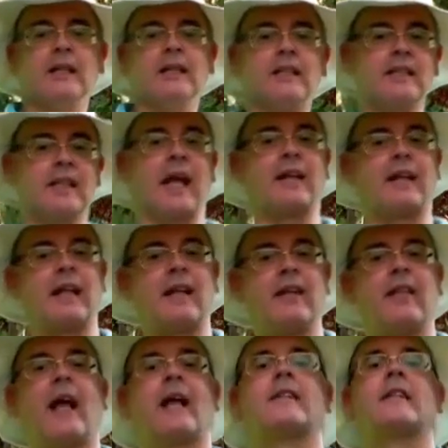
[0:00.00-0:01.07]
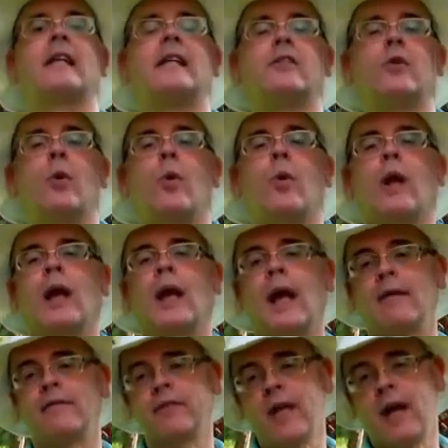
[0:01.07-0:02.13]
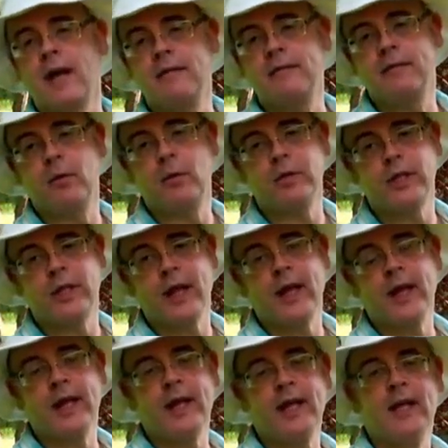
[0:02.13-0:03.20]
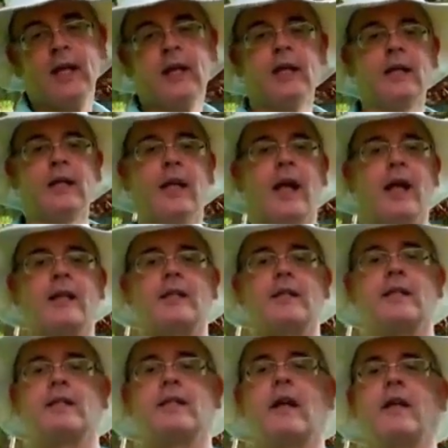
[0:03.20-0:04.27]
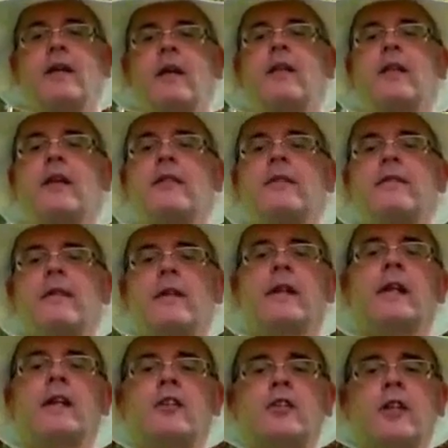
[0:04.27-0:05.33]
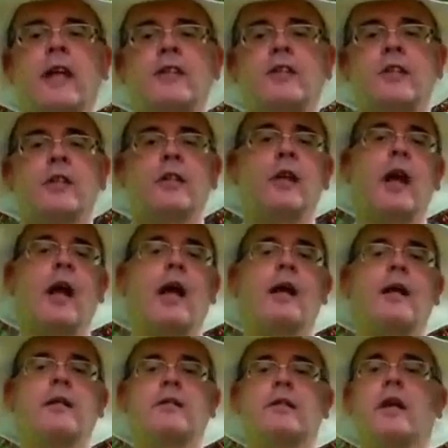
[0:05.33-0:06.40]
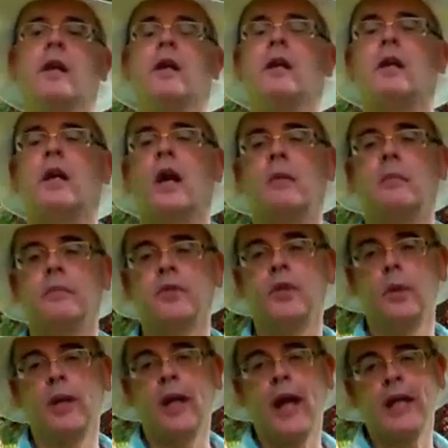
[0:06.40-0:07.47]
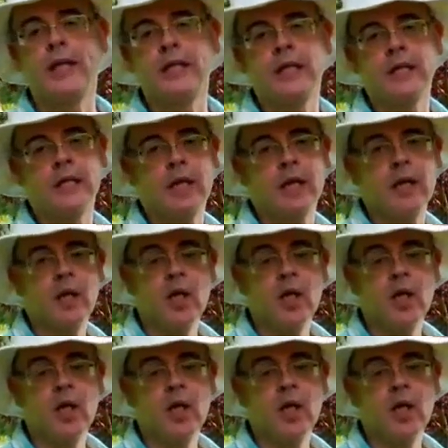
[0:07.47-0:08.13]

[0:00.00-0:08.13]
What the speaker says: Sadly, that is all I have time for today. Yes, another full English lesson has come to an end.